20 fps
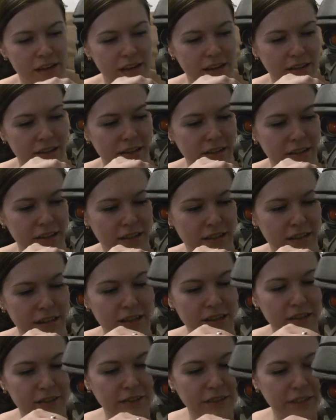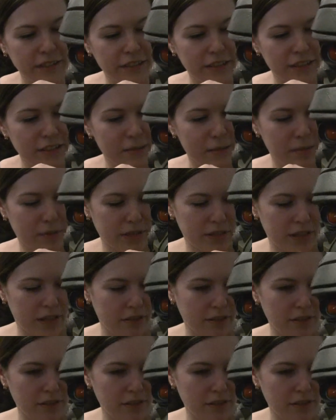So this is actually really nicely put together.